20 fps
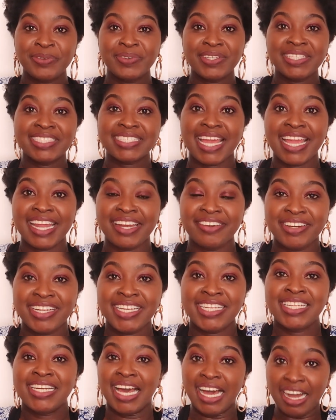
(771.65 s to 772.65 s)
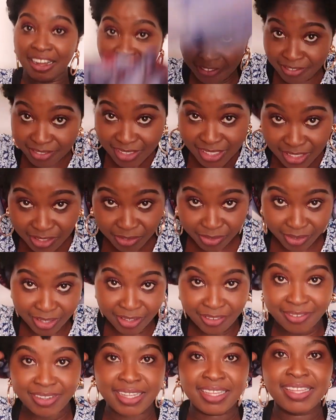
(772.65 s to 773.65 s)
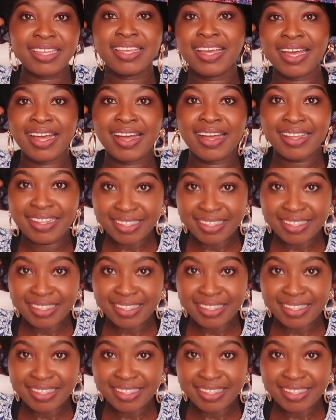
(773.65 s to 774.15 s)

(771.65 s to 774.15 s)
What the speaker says: which I really love. This one over here.